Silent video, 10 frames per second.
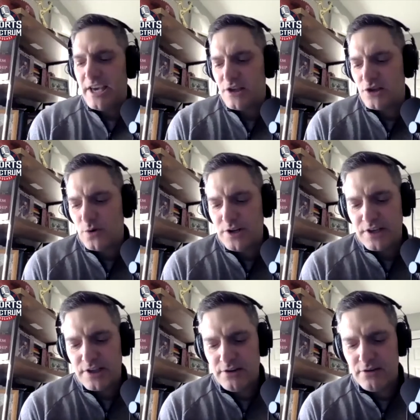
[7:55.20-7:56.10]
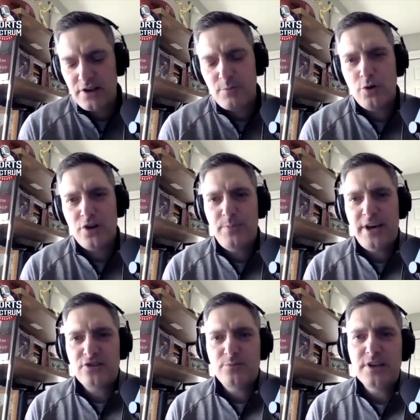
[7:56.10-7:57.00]
is joining us here on Sports
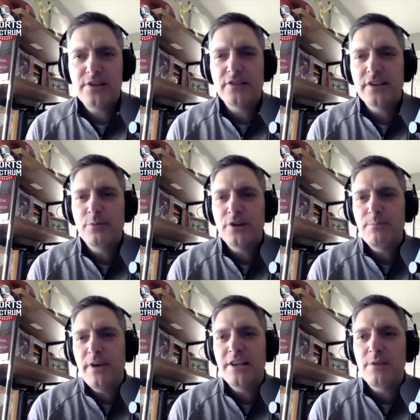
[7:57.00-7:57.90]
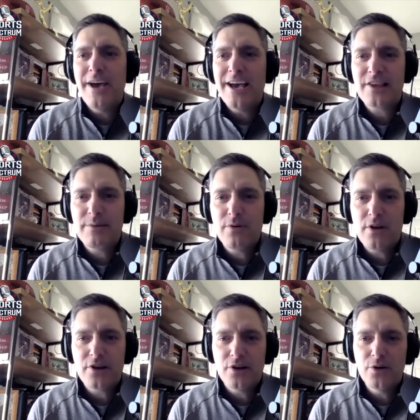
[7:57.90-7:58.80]
Spectrum. He's the Liberty men's
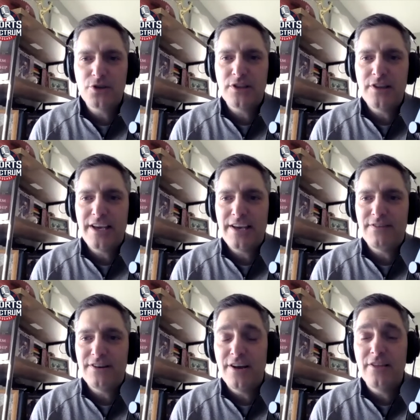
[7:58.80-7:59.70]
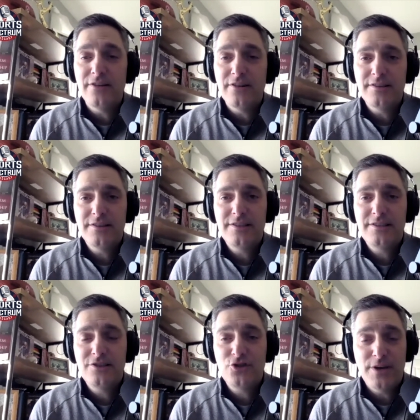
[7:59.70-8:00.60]
basketball coach, and they have another
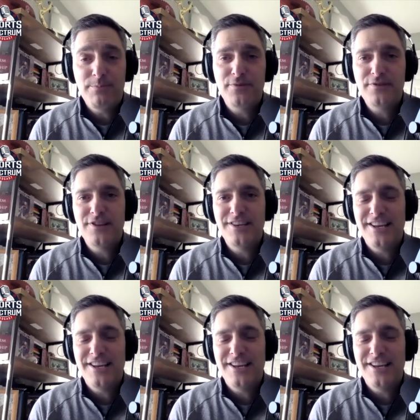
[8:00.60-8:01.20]
trip to the